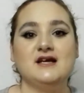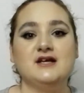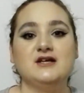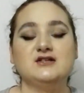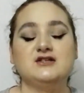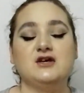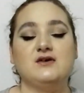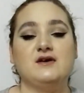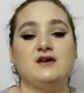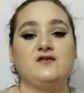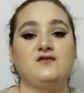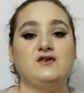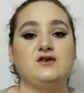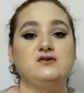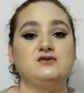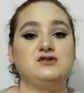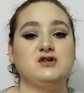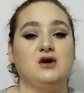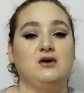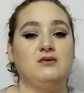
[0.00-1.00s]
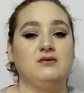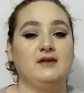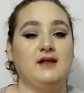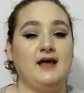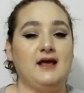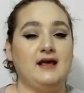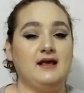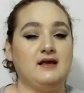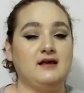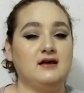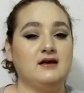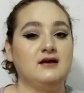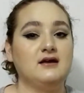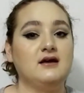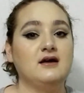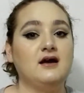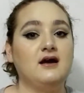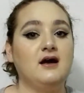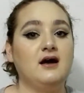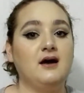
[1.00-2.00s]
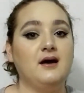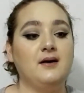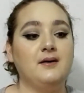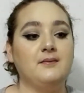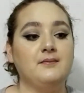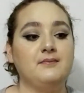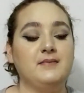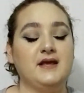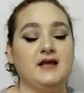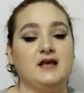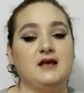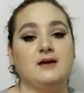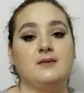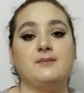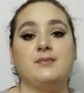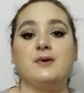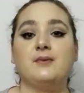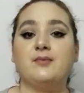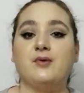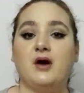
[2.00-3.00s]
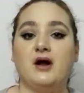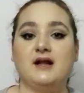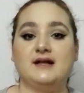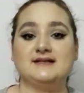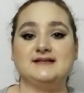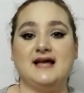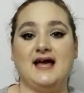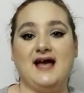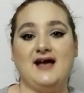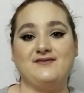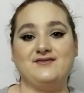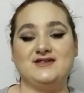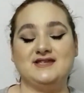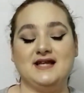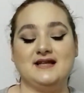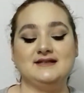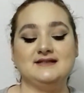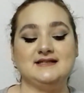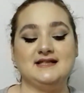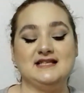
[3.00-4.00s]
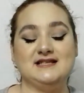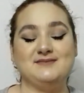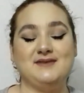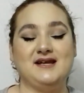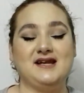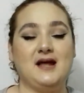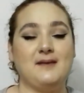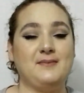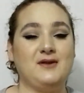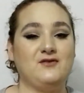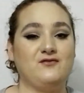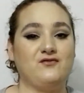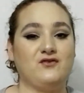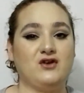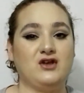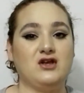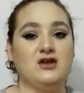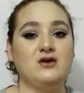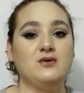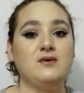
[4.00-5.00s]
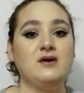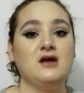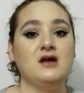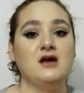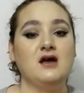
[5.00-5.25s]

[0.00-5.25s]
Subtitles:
So if you don't like makeup products that have scents, this may not be for you.